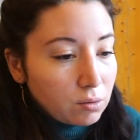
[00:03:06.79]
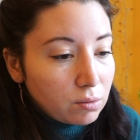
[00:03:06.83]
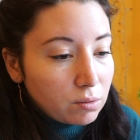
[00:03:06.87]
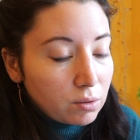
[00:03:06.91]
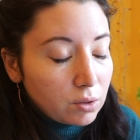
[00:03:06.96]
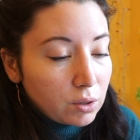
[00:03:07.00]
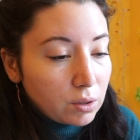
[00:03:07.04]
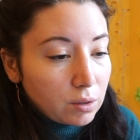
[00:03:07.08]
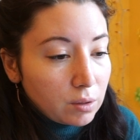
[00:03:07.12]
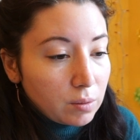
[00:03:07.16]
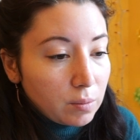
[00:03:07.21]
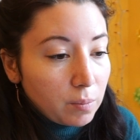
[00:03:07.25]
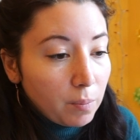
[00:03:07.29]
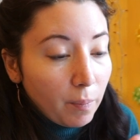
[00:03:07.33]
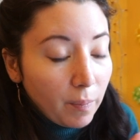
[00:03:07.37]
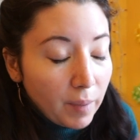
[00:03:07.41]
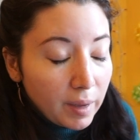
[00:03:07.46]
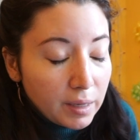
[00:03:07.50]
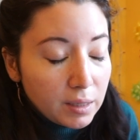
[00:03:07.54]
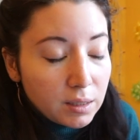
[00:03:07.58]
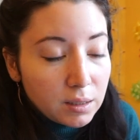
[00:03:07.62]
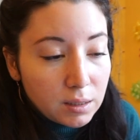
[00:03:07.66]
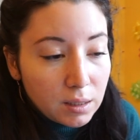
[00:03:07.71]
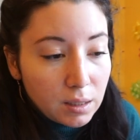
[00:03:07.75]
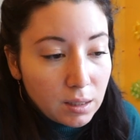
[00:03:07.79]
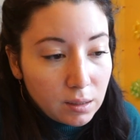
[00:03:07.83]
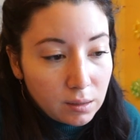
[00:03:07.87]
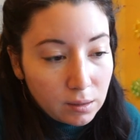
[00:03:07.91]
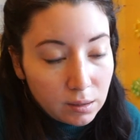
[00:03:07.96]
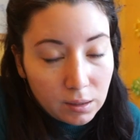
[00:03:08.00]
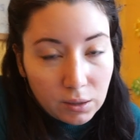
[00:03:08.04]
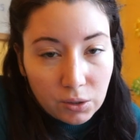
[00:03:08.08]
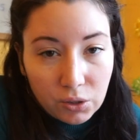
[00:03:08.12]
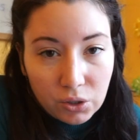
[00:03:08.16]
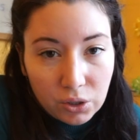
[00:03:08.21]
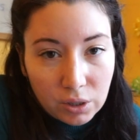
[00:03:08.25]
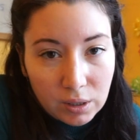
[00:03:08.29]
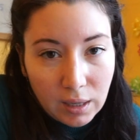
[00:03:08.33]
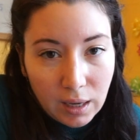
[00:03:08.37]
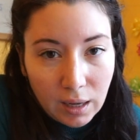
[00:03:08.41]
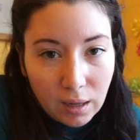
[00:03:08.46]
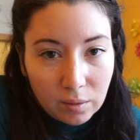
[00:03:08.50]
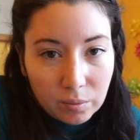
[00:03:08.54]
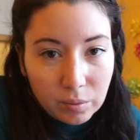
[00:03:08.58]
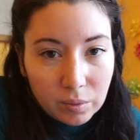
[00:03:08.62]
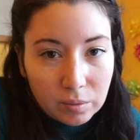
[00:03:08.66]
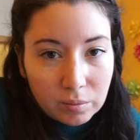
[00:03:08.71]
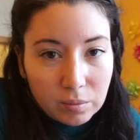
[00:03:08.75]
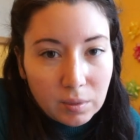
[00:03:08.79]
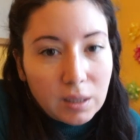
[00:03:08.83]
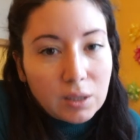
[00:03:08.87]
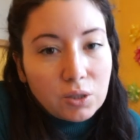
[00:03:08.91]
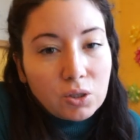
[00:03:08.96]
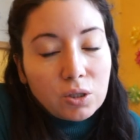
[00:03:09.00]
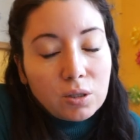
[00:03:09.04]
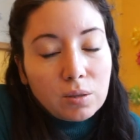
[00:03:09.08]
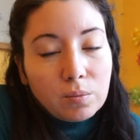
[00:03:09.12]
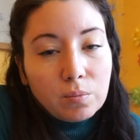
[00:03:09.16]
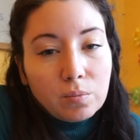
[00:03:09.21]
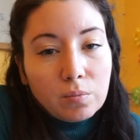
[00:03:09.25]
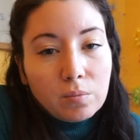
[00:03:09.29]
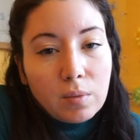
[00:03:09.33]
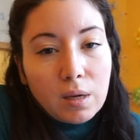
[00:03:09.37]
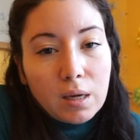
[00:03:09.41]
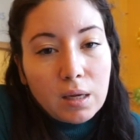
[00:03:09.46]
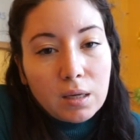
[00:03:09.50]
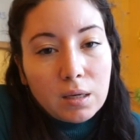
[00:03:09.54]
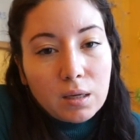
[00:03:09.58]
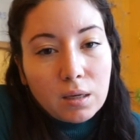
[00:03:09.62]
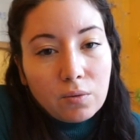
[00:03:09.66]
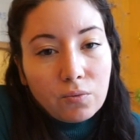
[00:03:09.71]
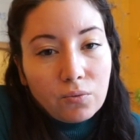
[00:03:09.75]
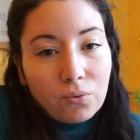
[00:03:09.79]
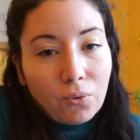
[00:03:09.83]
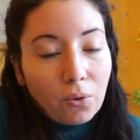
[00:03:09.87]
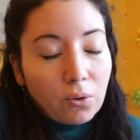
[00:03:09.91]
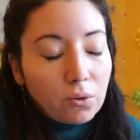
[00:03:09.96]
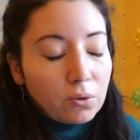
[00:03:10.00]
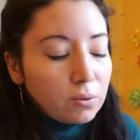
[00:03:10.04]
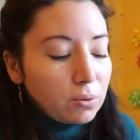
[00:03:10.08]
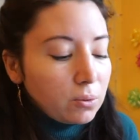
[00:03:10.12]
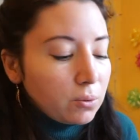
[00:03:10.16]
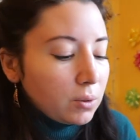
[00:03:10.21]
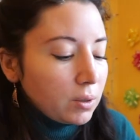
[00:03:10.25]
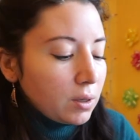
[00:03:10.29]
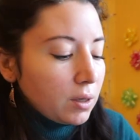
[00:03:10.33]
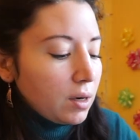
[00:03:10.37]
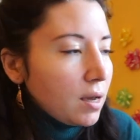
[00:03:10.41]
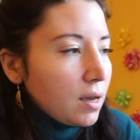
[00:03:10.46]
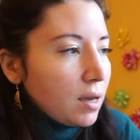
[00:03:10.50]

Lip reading: amazingly good album that she made in Folklore